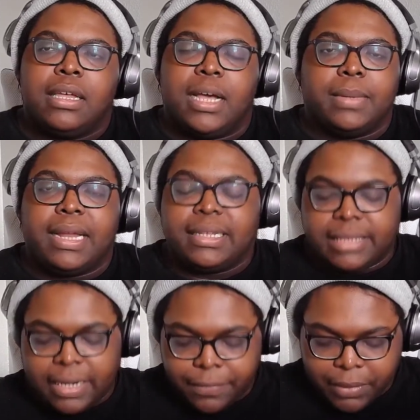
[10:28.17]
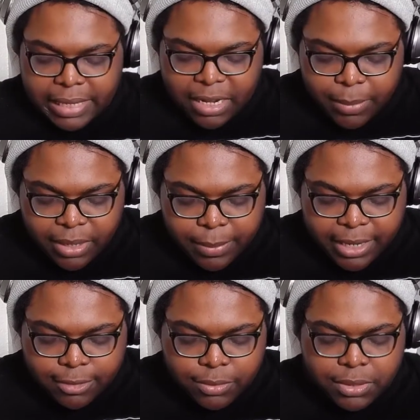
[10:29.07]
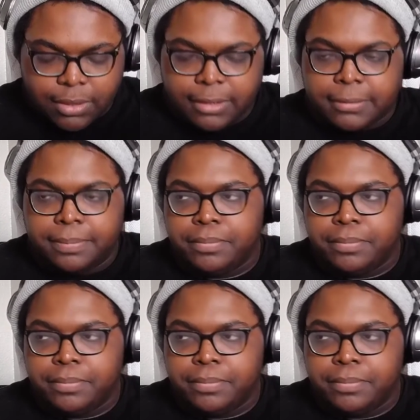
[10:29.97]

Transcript: I'm not excited for the anime to make its return.